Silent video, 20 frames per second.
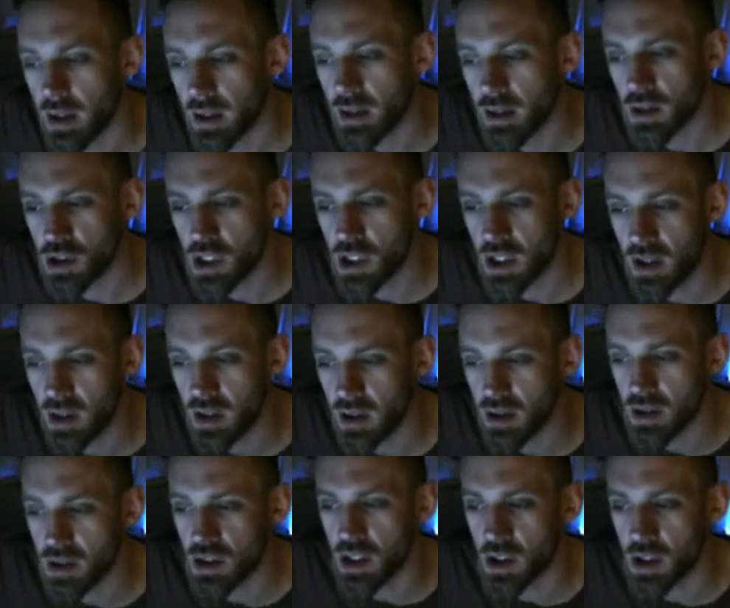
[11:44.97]
she
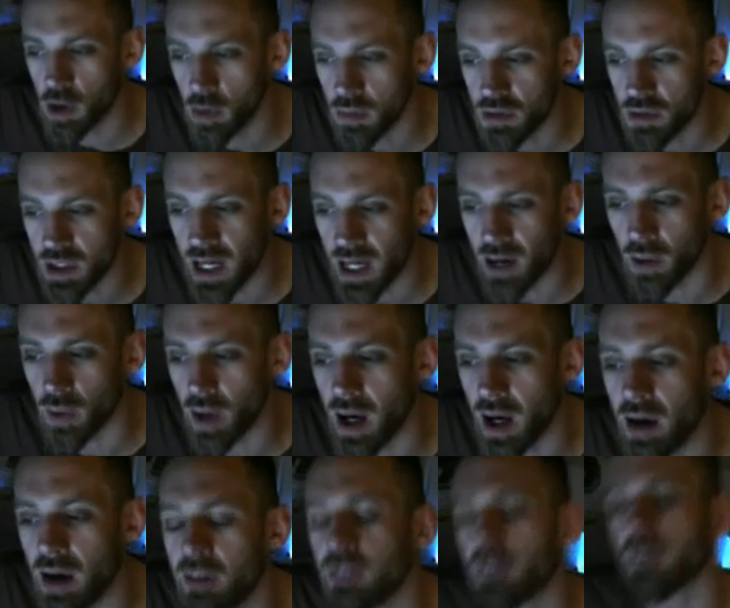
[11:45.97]
comes out
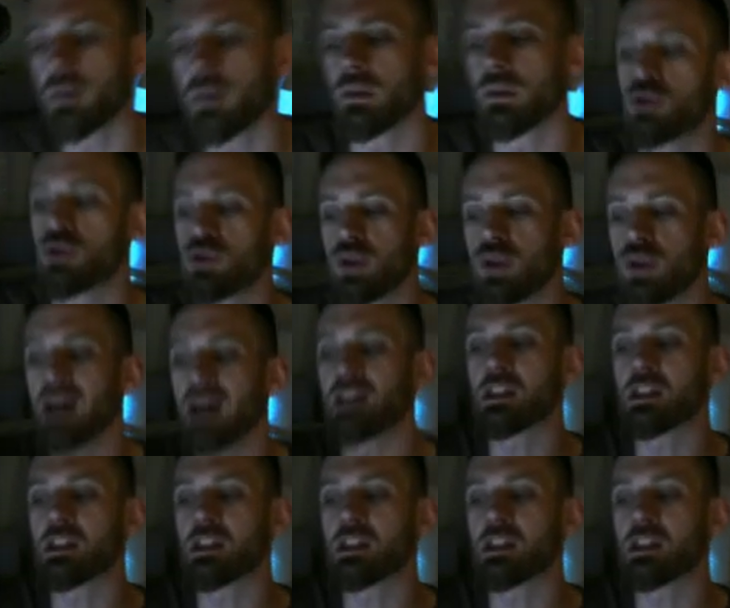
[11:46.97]
trying